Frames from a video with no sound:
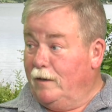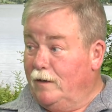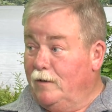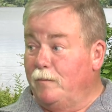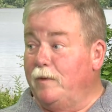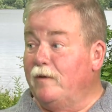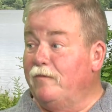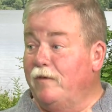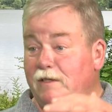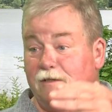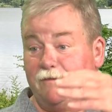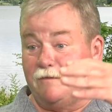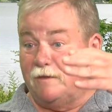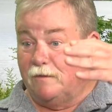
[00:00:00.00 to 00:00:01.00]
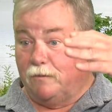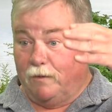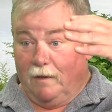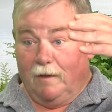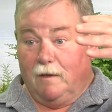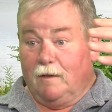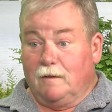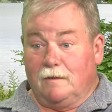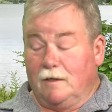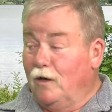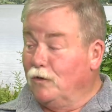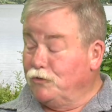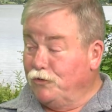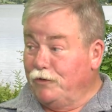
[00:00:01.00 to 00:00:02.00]
It could right. be offensive to the
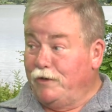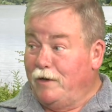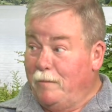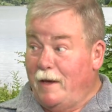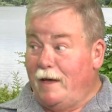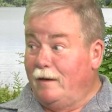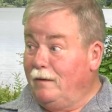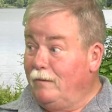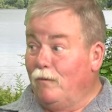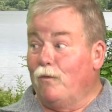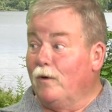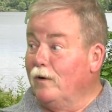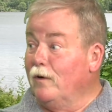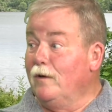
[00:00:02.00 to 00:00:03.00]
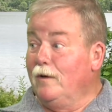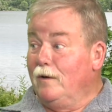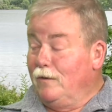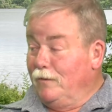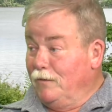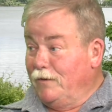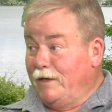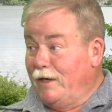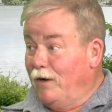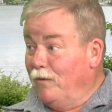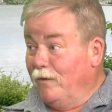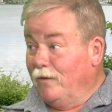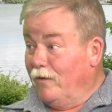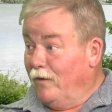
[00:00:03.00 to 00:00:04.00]
culture in Yemen or, right. or you know,
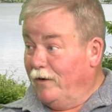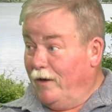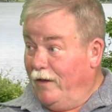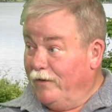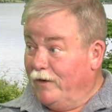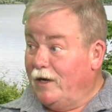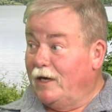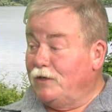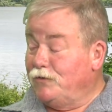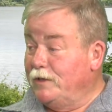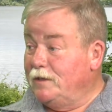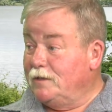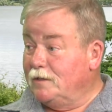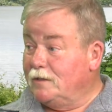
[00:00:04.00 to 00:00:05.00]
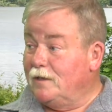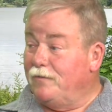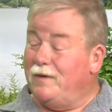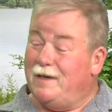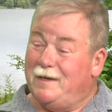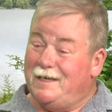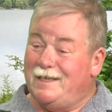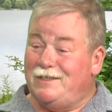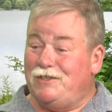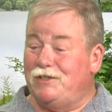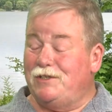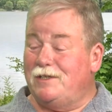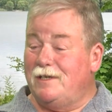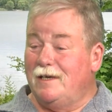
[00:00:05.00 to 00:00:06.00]
or, or, other countries and stuff. it's
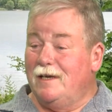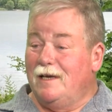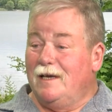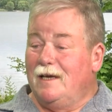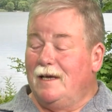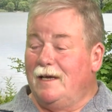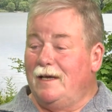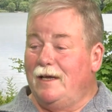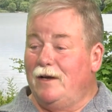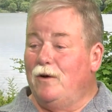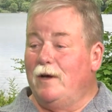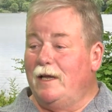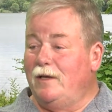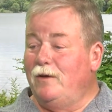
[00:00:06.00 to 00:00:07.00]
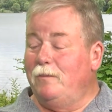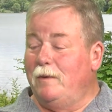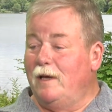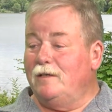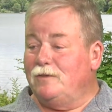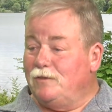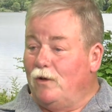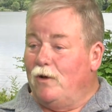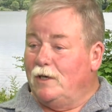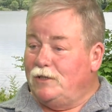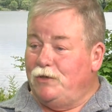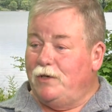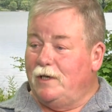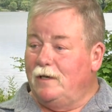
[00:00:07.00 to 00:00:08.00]
just, you know, and you, as long
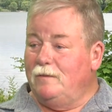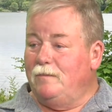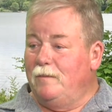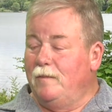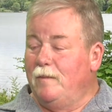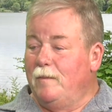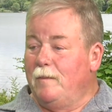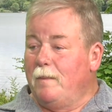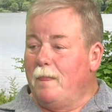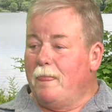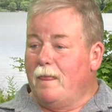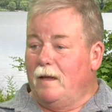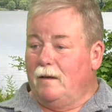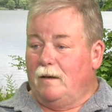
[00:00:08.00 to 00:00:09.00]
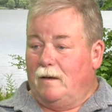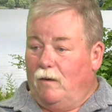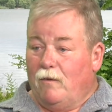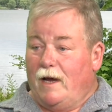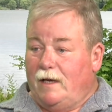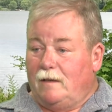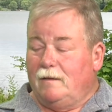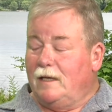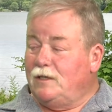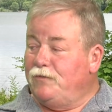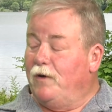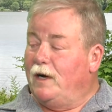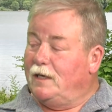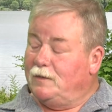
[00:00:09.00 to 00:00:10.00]
as you can, all right, that's
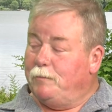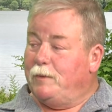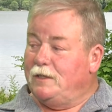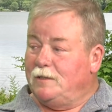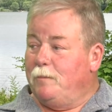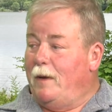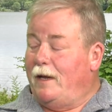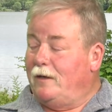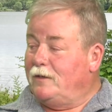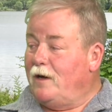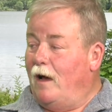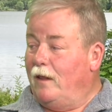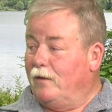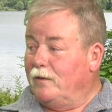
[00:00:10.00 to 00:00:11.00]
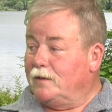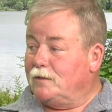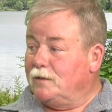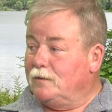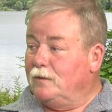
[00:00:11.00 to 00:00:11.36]
fine. But it's a matter of tolerance.